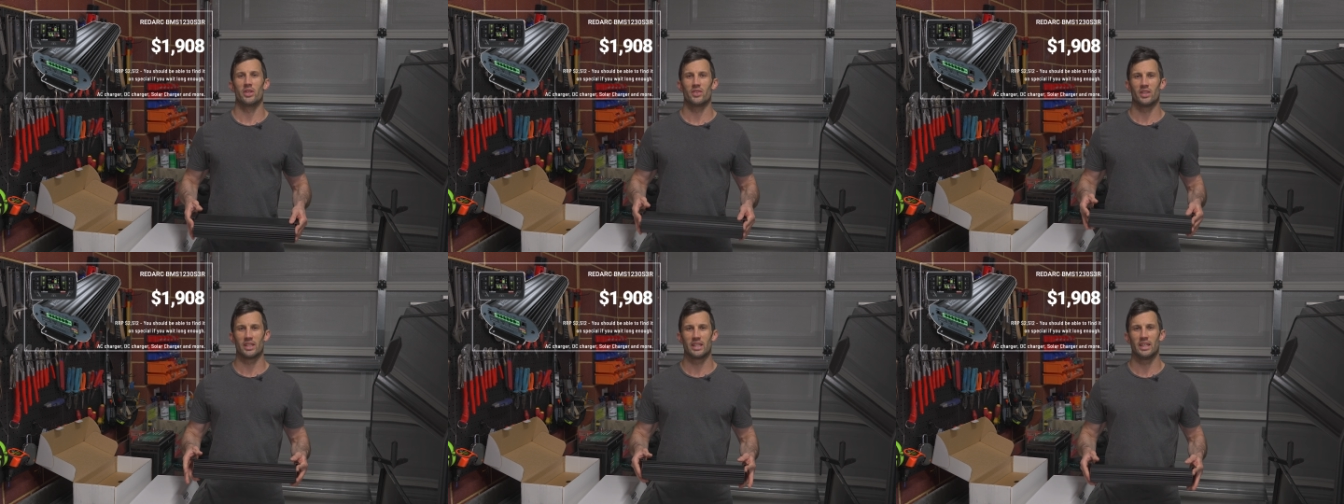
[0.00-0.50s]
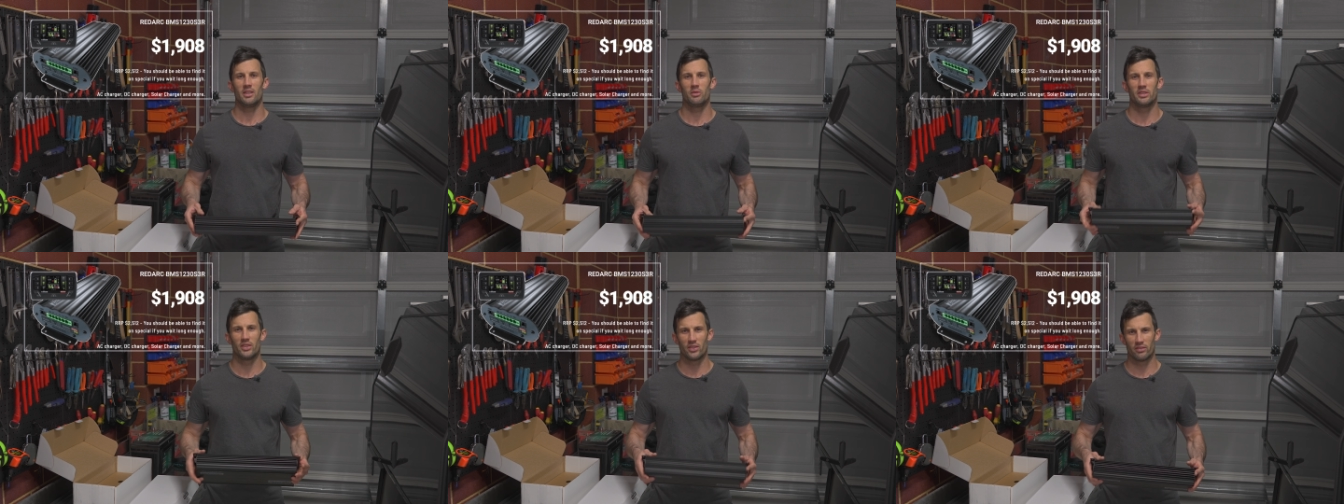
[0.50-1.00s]
this in a kit,
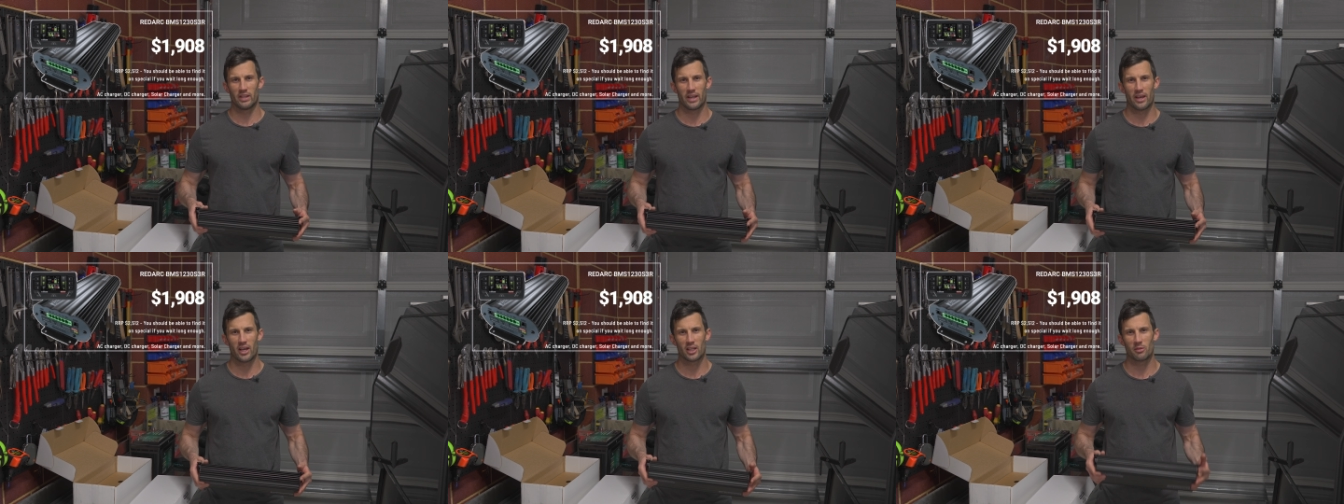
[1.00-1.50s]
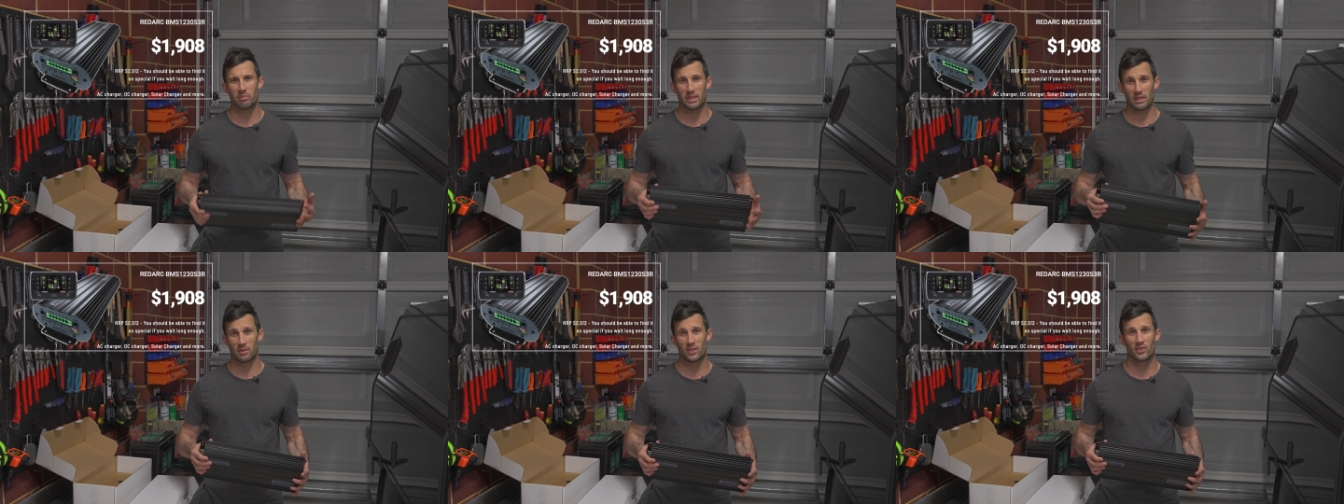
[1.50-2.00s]
which is the Redarc
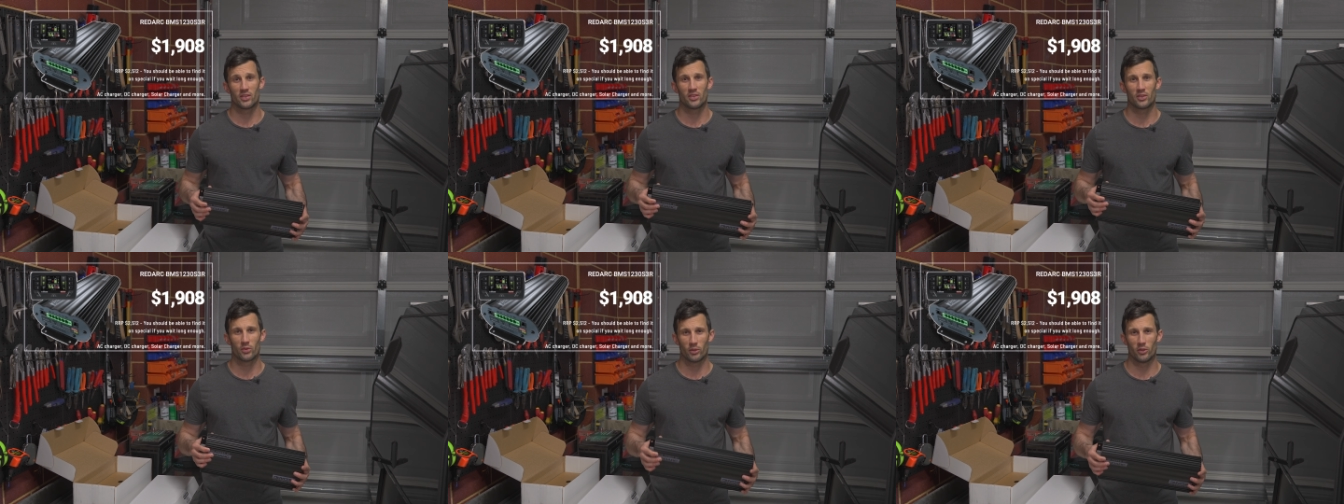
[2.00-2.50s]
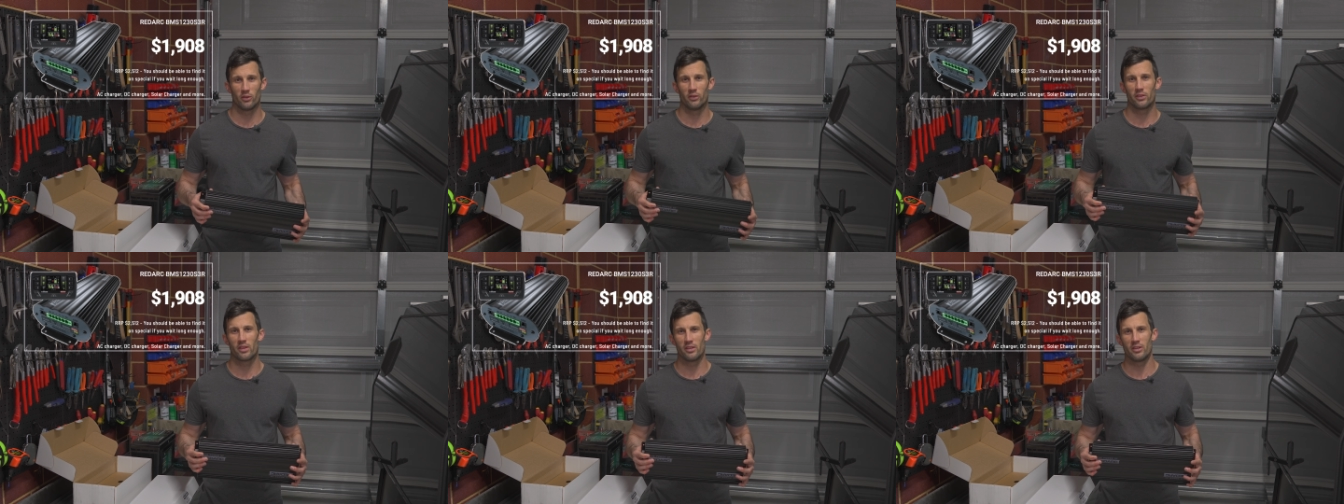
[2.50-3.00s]

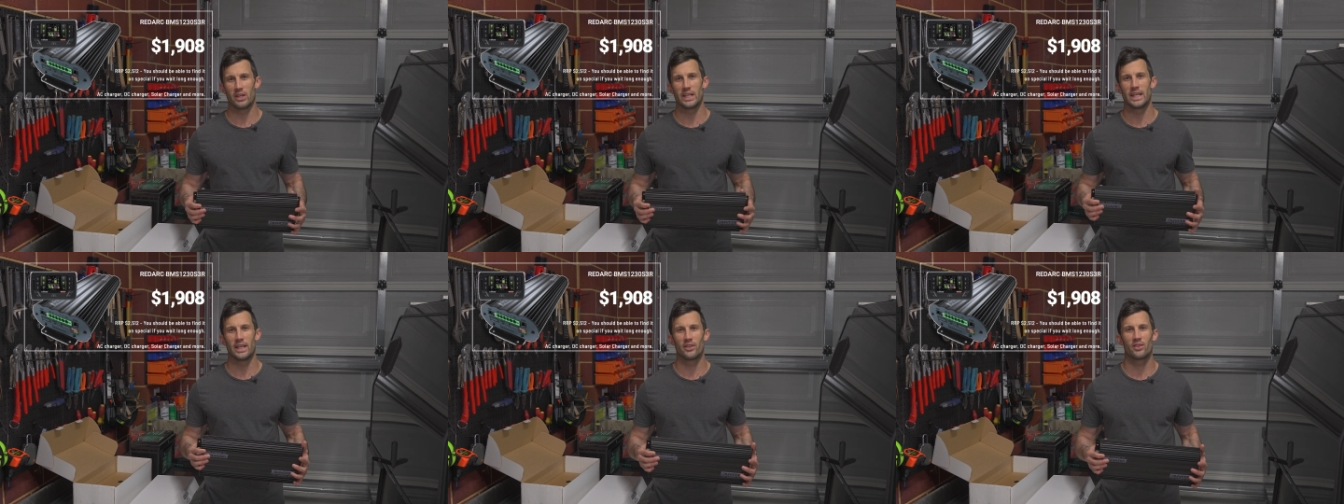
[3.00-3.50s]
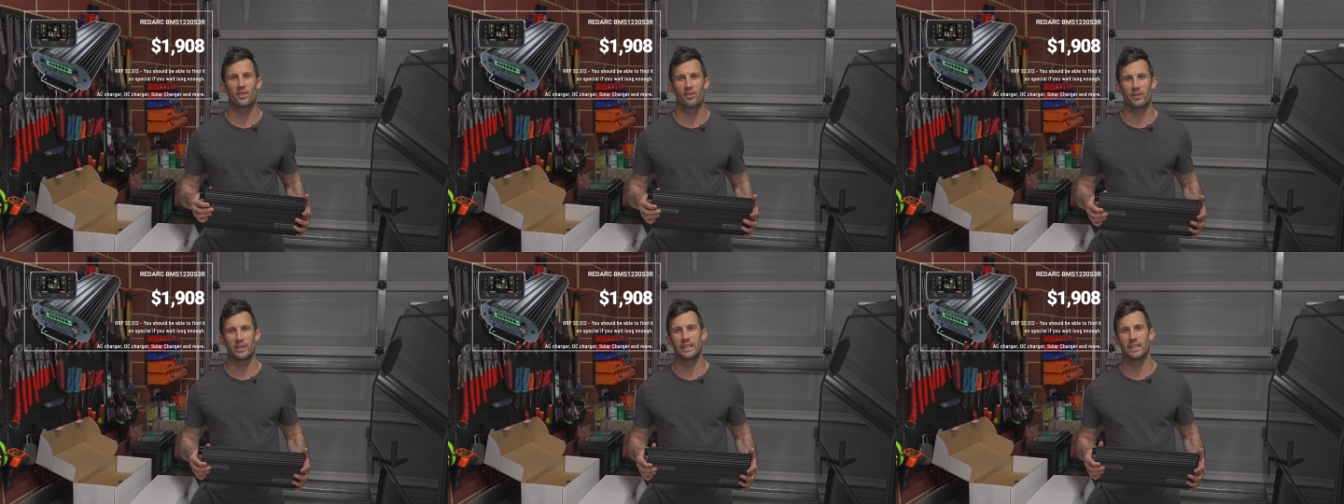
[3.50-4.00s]

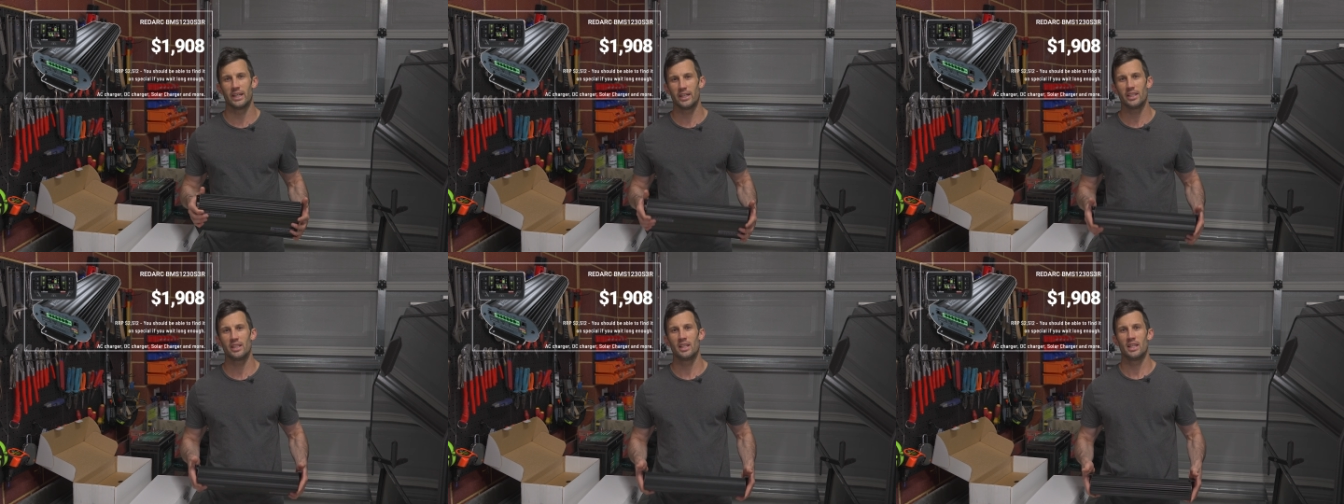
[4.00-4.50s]
BMS1230S3R.